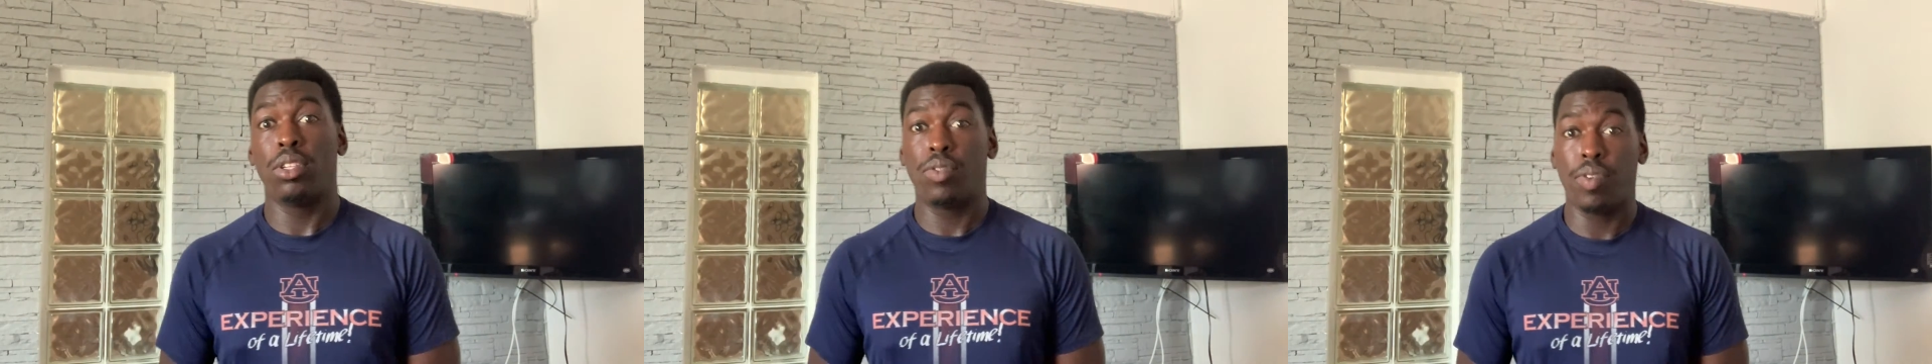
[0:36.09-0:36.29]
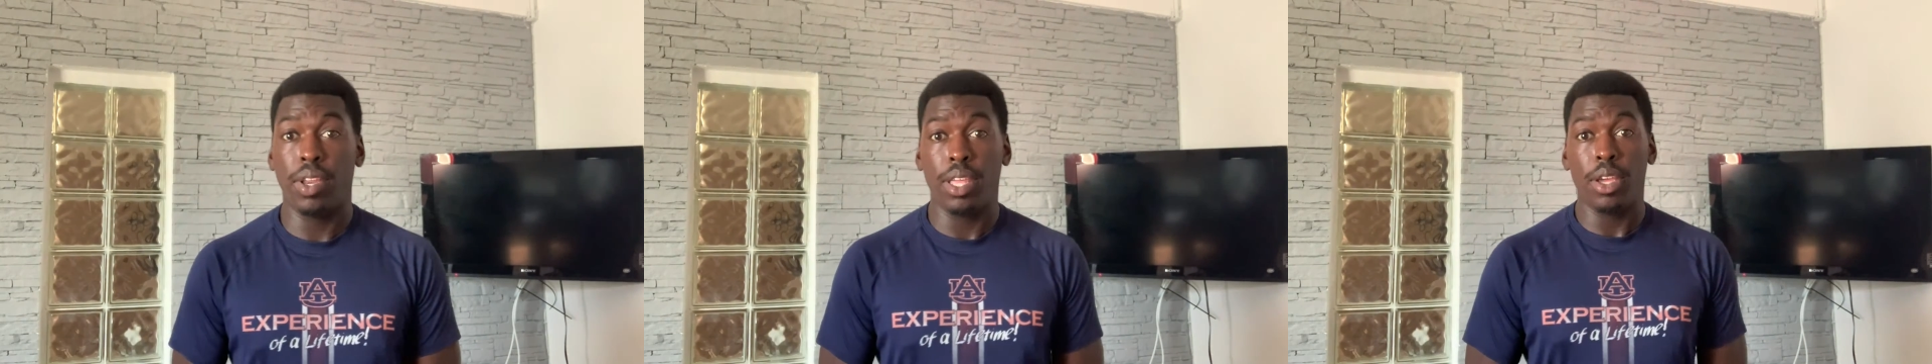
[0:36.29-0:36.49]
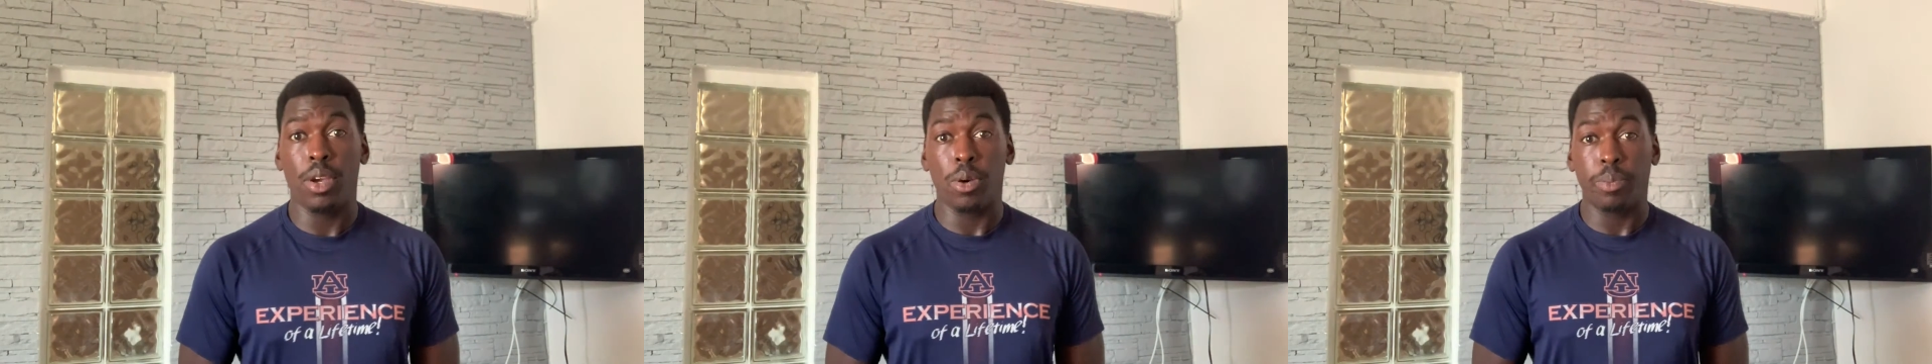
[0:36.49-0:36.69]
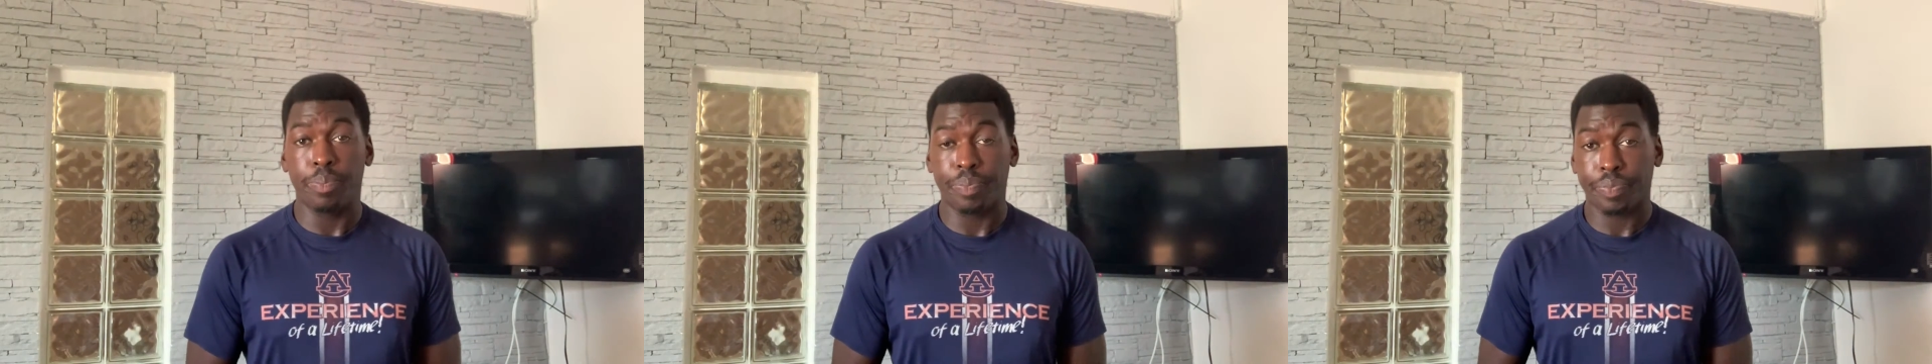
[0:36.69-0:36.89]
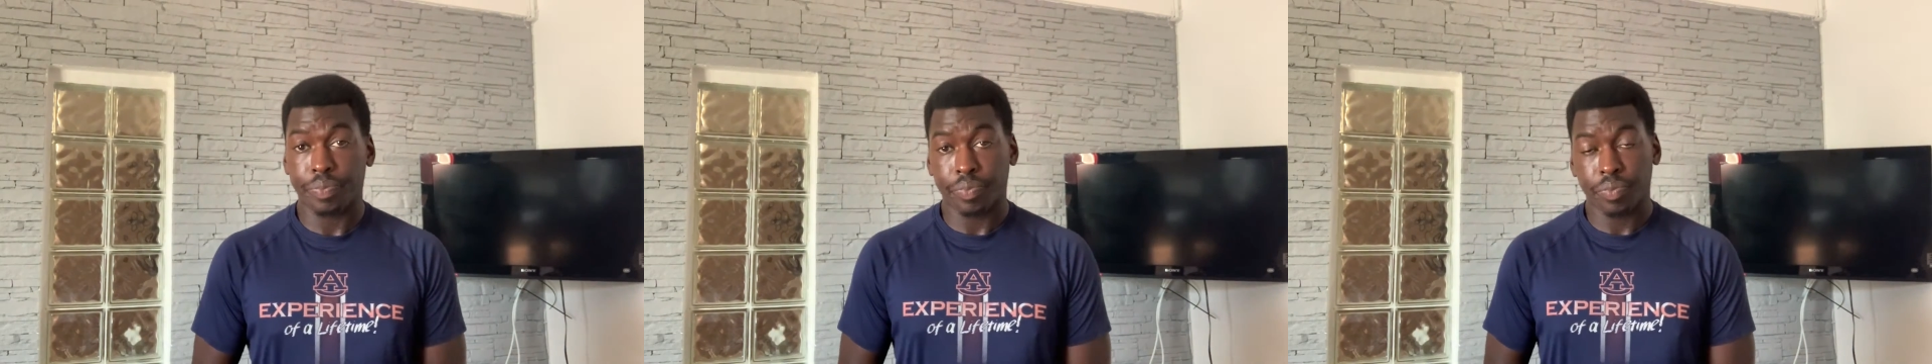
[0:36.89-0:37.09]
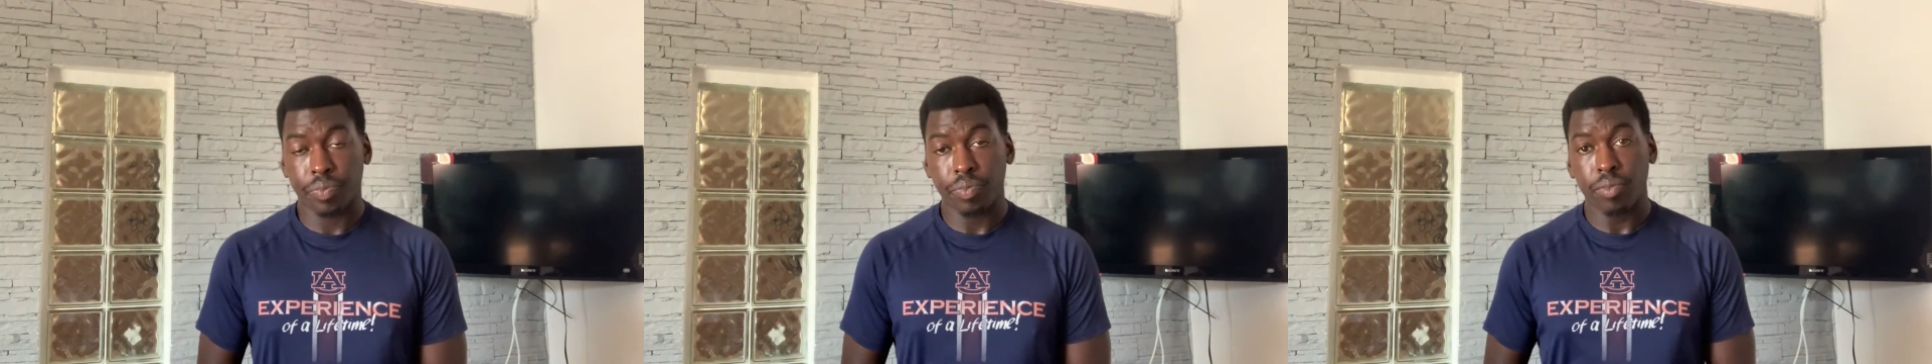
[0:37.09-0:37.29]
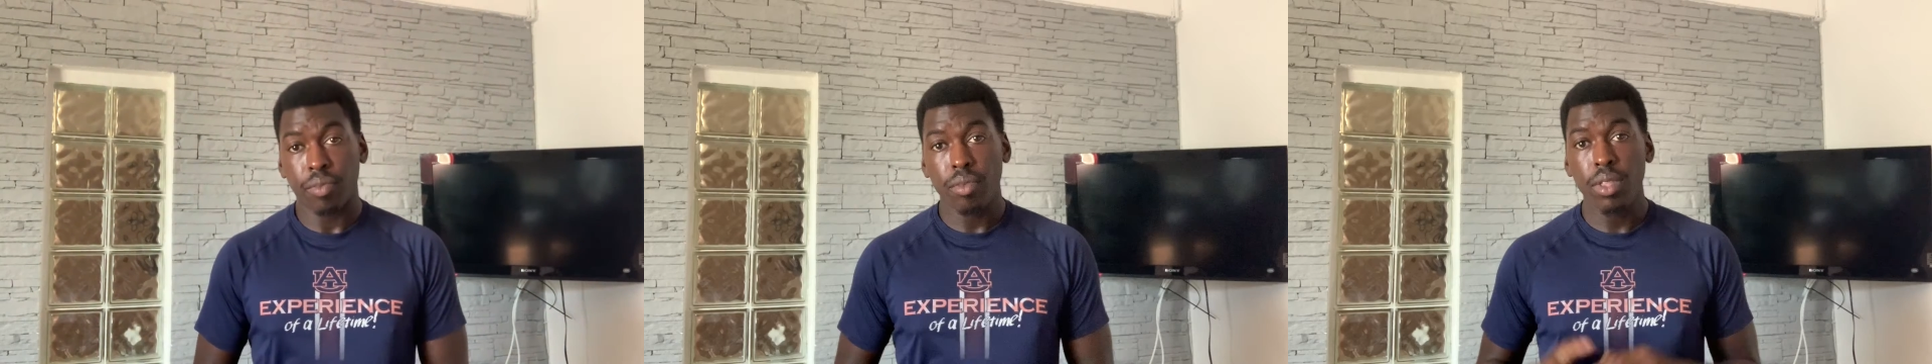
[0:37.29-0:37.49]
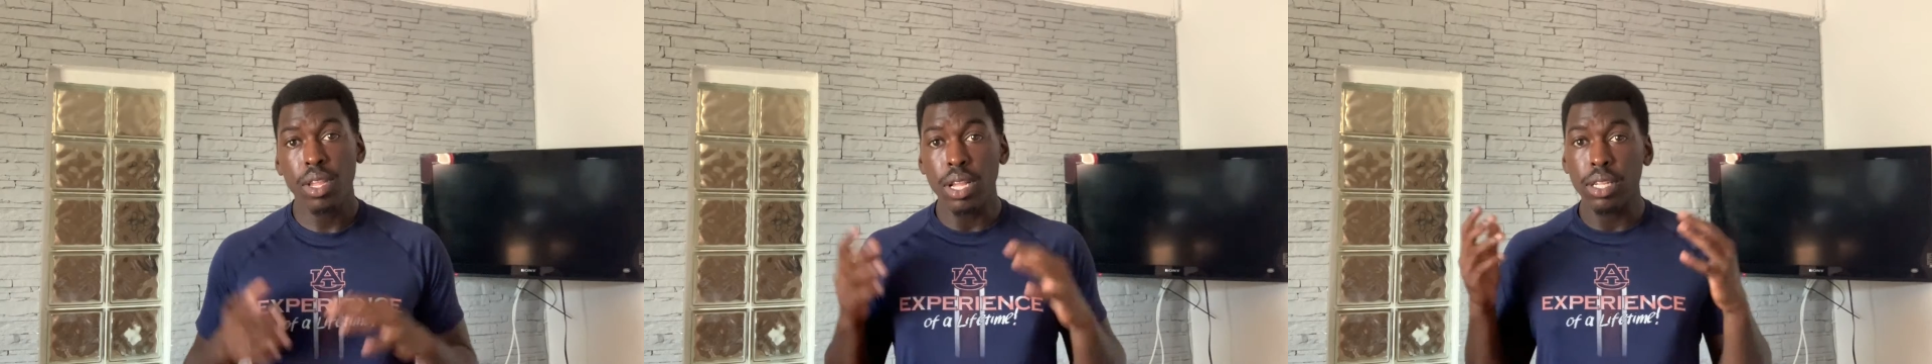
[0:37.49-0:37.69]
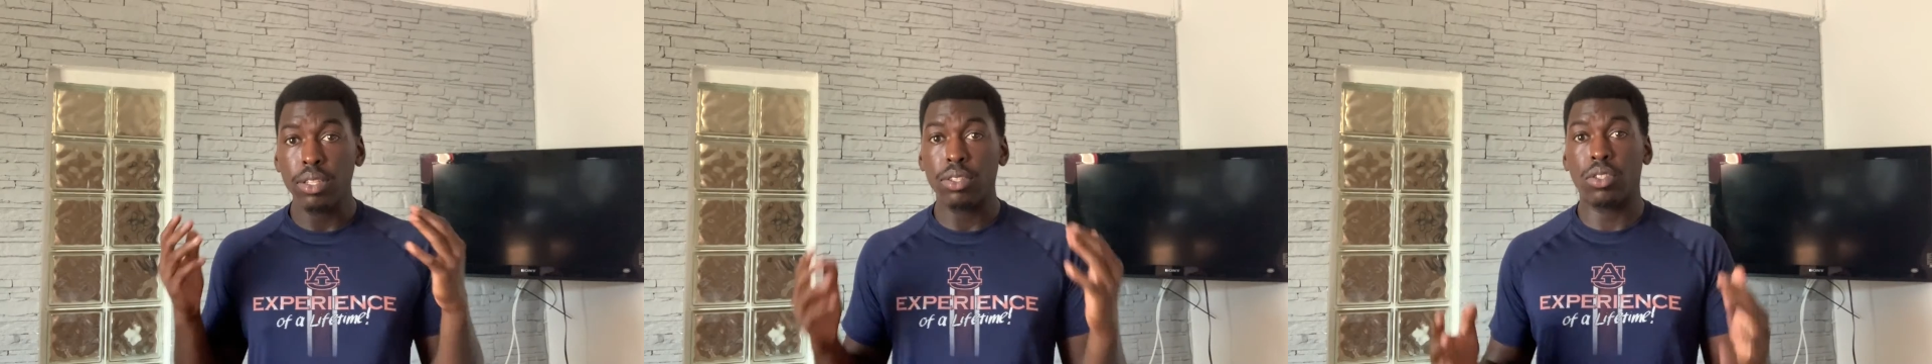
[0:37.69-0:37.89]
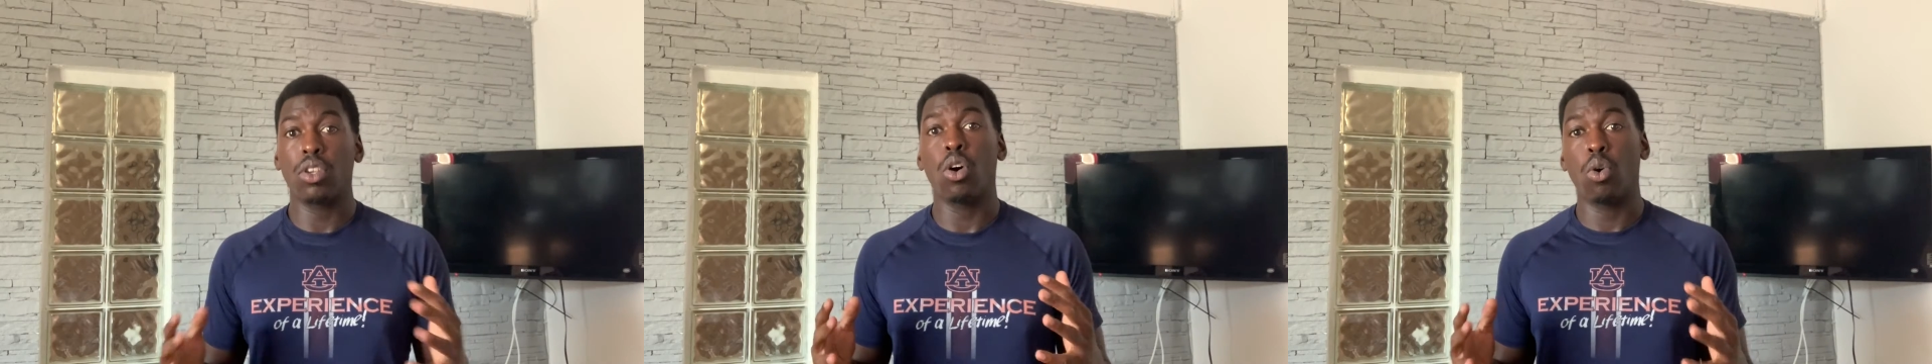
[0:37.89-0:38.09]
video.
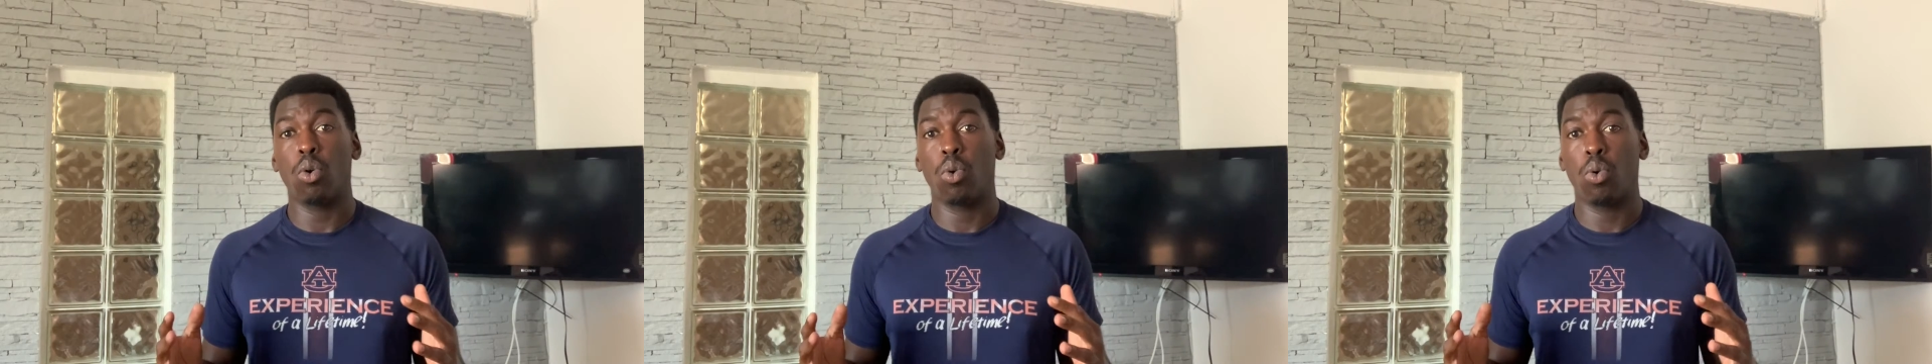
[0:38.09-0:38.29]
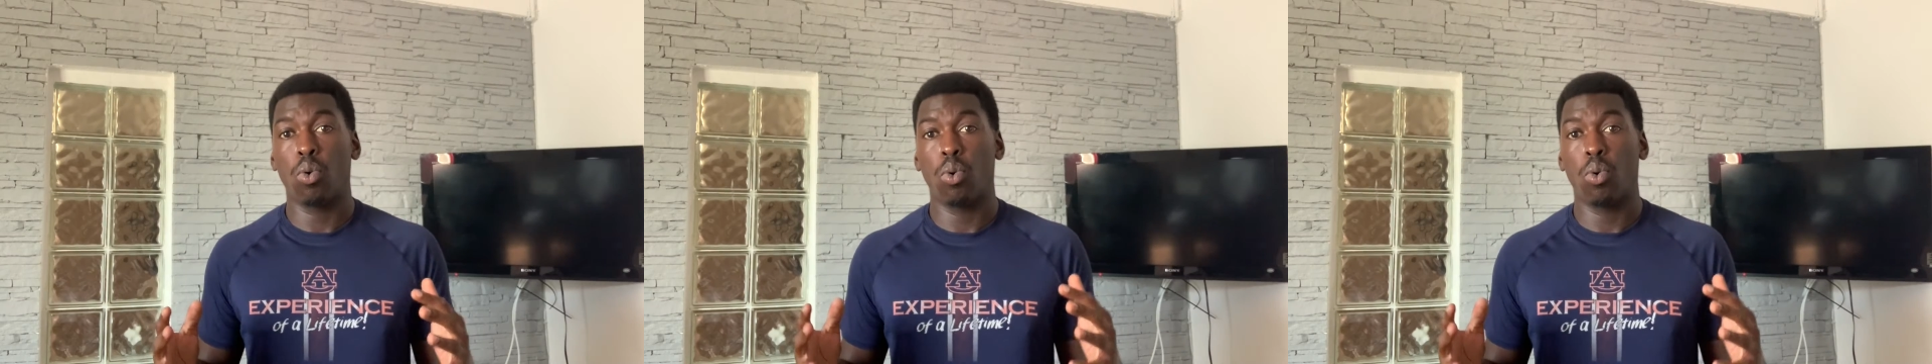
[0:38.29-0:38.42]
So